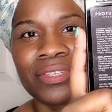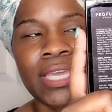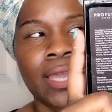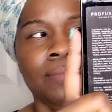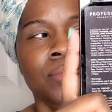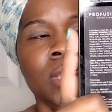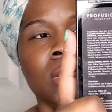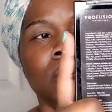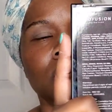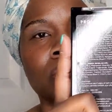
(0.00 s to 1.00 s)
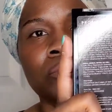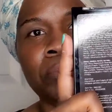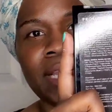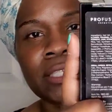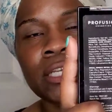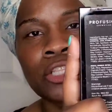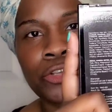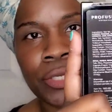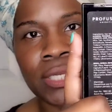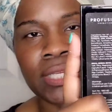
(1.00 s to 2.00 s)
Okay, so
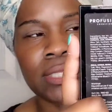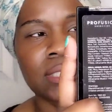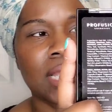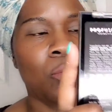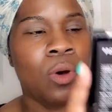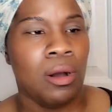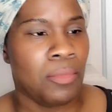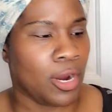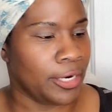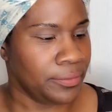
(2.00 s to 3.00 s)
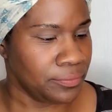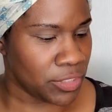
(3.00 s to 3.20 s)
basically you can get this at Walmart.